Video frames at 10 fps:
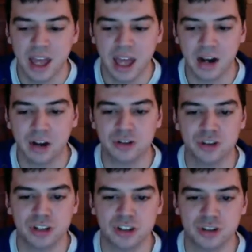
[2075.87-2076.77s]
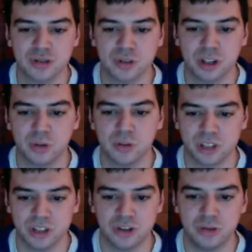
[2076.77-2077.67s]
I don't know, it's just really cool.
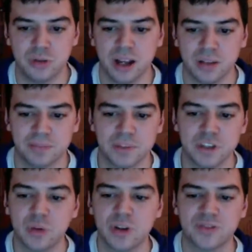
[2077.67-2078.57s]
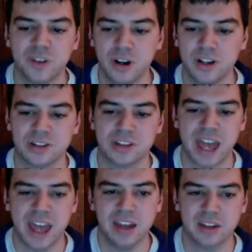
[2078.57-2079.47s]
Did you, so as far as
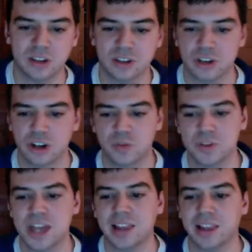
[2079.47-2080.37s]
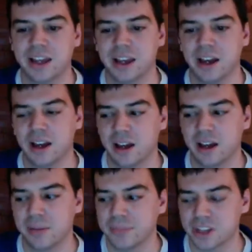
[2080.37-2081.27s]
the hang is concerned, was that like
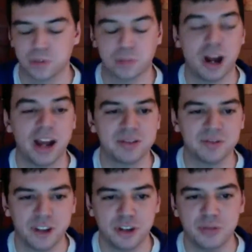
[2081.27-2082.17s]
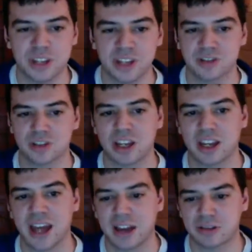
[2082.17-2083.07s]
a surprise for you? Was that just
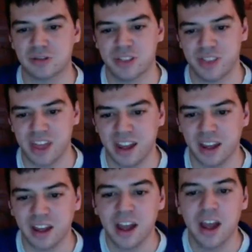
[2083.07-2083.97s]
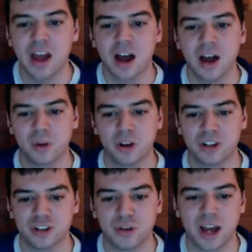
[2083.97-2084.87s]
like an extra thing? Or
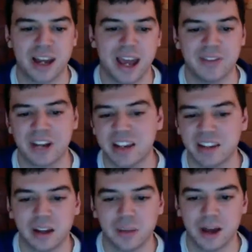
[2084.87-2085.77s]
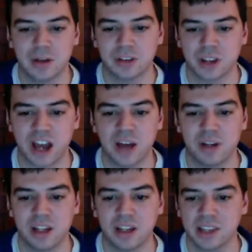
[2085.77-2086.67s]
did you kind of have an idea about the
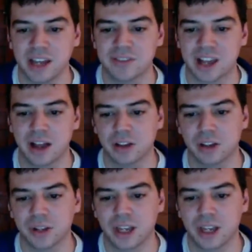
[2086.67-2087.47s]
comedy lifestyle going